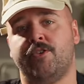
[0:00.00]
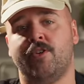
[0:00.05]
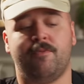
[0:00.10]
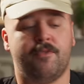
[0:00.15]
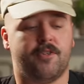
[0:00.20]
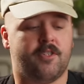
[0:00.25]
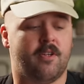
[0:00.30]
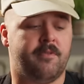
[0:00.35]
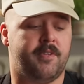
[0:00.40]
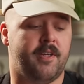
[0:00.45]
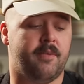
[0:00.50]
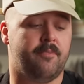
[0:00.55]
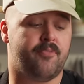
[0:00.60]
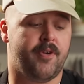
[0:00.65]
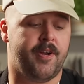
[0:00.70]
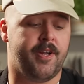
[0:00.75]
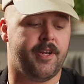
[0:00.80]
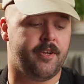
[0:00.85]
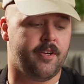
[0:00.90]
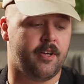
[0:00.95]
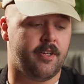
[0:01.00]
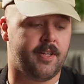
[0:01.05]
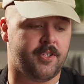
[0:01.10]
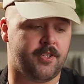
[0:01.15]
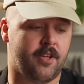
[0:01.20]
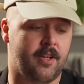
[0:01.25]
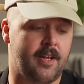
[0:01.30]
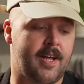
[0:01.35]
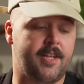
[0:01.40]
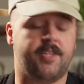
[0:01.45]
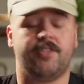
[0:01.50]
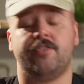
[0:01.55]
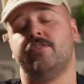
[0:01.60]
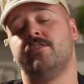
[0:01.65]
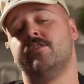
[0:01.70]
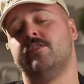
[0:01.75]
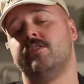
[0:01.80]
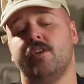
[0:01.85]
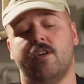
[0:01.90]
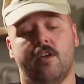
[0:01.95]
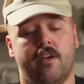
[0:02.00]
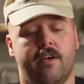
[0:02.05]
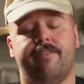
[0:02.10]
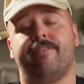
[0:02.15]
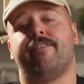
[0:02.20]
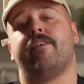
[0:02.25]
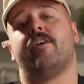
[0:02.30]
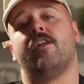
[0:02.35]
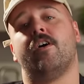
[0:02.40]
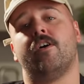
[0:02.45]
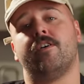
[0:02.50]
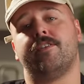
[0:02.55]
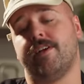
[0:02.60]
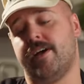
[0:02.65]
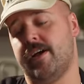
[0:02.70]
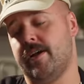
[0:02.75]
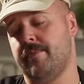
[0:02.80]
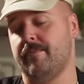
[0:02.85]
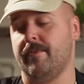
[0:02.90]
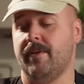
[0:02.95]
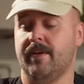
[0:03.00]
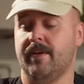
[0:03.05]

you up for something pretty good that's gonna last you for a long time.